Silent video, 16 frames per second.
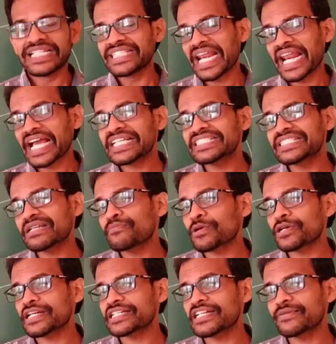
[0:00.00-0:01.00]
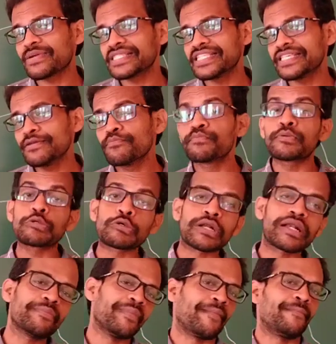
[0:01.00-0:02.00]
The lungs are protected by the
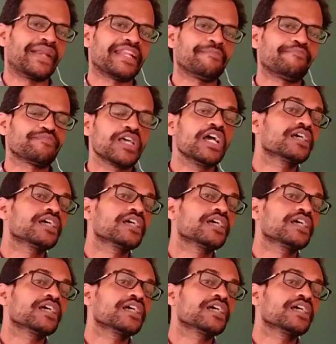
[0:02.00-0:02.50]
pleural membrane.